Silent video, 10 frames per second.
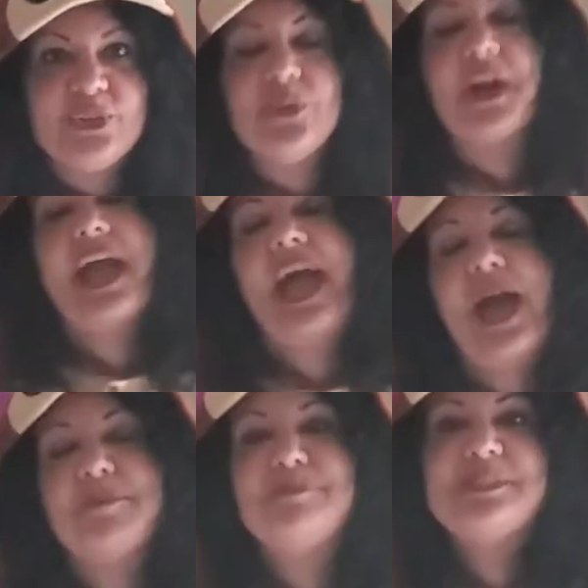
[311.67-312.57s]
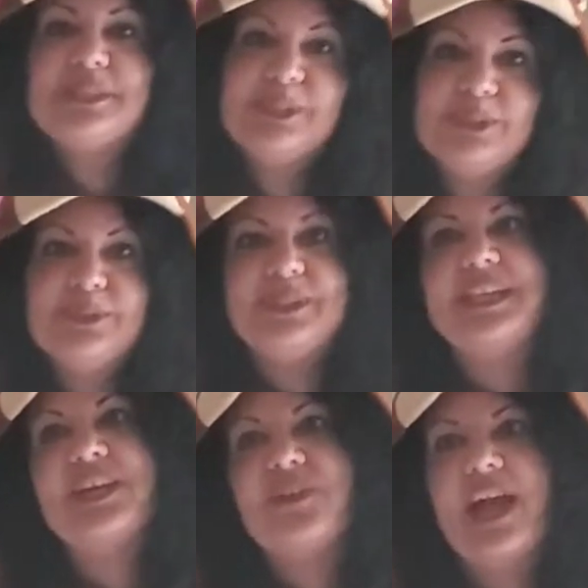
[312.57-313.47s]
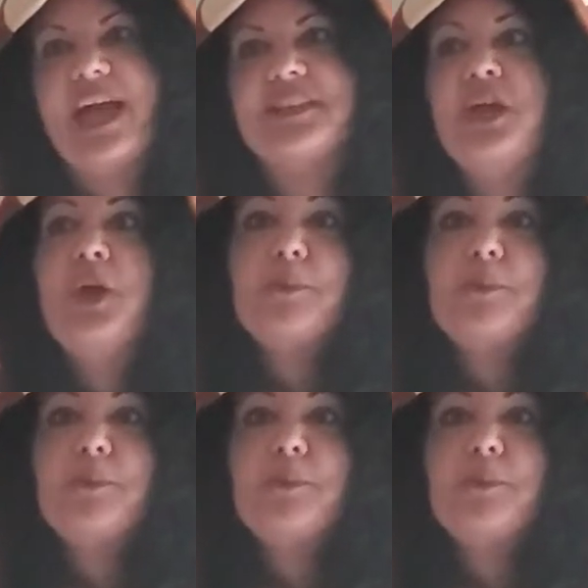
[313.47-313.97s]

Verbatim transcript: you are absolutely correct.